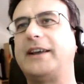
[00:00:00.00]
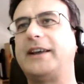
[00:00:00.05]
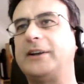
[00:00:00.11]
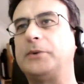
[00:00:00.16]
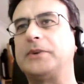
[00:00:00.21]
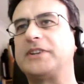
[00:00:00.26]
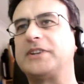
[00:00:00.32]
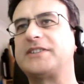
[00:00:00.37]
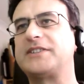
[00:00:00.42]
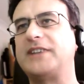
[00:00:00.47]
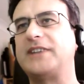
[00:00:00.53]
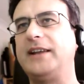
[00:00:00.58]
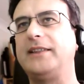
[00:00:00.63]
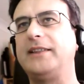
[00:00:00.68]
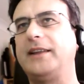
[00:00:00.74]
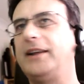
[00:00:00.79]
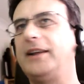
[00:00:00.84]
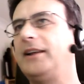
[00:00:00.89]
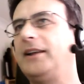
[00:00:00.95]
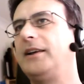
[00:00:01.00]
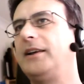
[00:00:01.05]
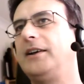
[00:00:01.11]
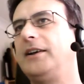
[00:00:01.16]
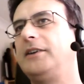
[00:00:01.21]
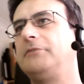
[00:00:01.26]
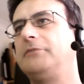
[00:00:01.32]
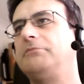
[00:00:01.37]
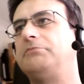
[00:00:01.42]
I don't want to stay there,
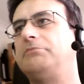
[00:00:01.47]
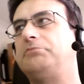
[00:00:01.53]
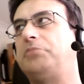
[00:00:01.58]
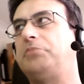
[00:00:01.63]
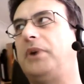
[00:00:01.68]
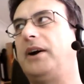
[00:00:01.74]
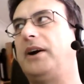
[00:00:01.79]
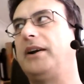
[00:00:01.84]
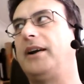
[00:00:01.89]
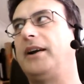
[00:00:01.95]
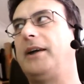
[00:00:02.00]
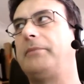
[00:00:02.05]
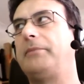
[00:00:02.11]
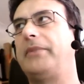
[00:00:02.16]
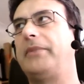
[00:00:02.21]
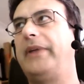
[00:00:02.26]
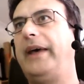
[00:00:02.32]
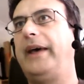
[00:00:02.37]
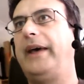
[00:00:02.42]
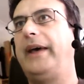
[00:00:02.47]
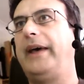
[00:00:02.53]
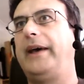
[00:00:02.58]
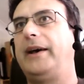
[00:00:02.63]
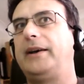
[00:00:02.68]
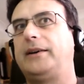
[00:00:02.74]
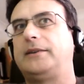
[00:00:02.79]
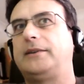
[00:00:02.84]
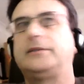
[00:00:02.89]
but I'm there.